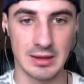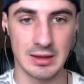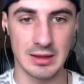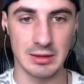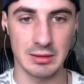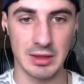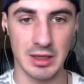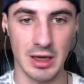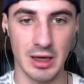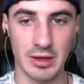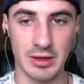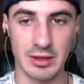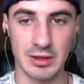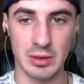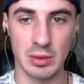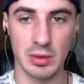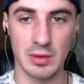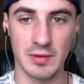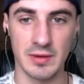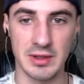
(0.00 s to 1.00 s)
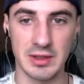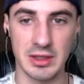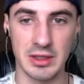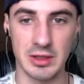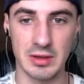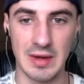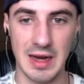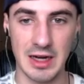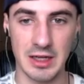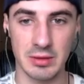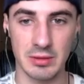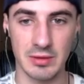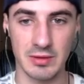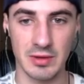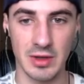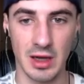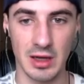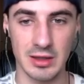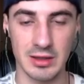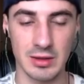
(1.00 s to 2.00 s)
As we kind of saw with his interaction with
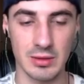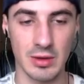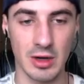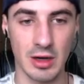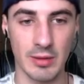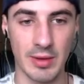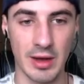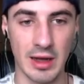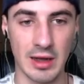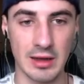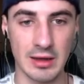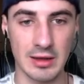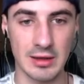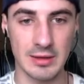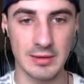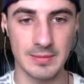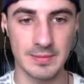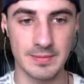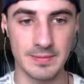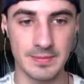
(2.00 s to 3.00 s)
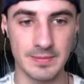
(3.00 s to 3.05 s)
Guts a while back.